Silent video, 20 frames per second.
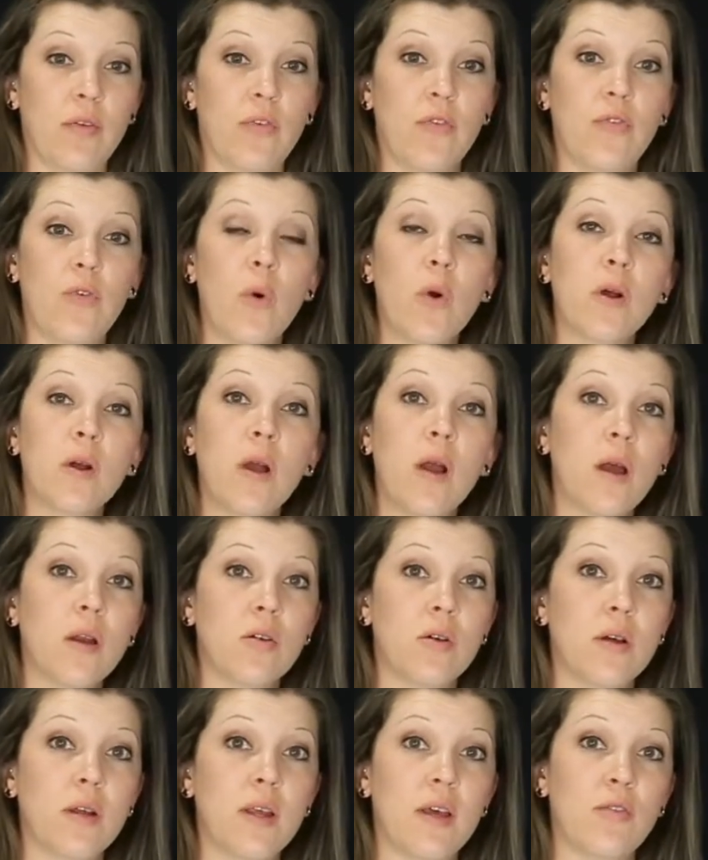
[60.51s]

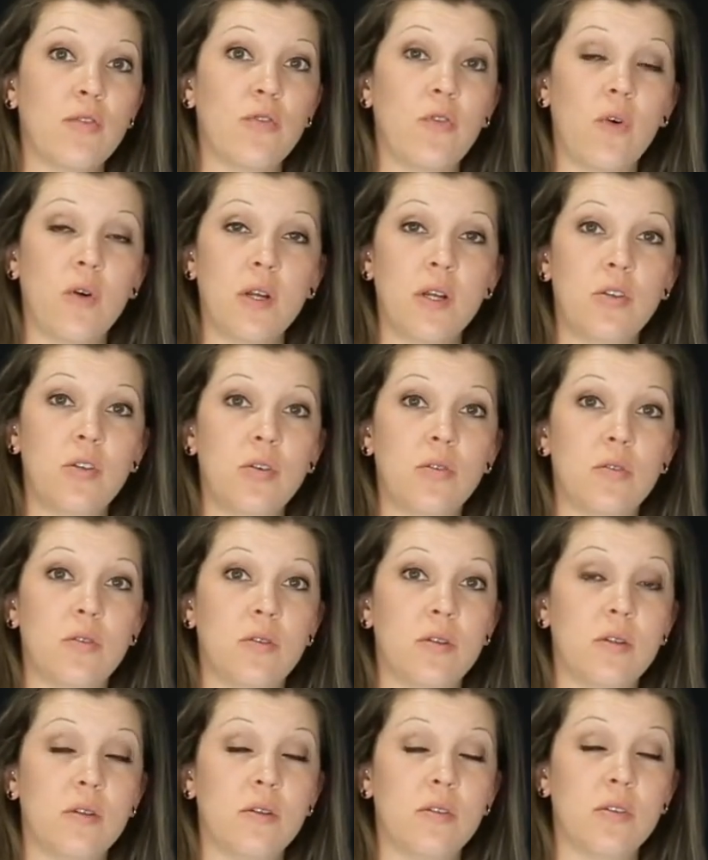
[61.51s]
442
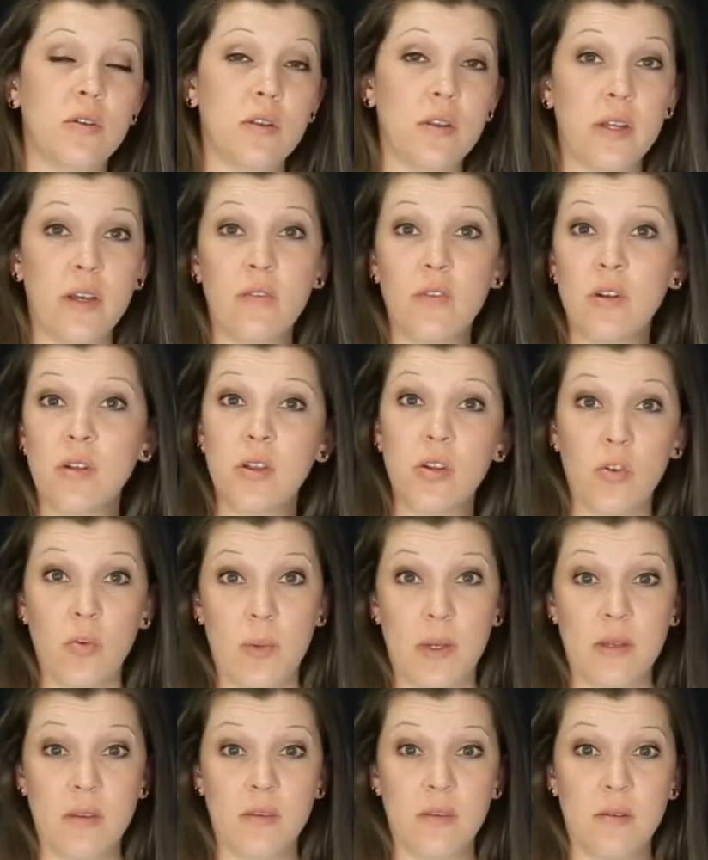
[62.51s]
delivered
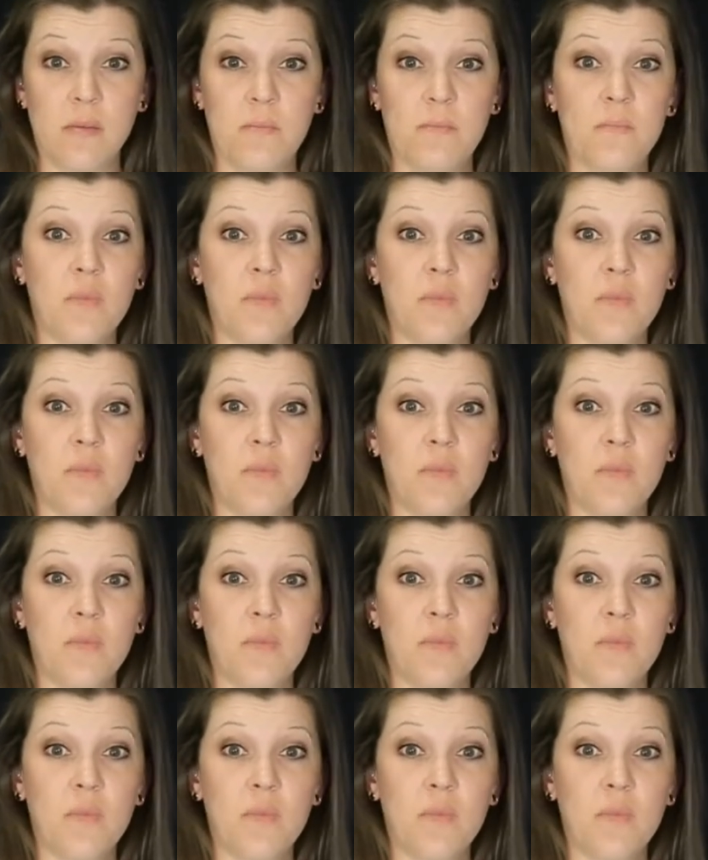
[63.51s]
lumens,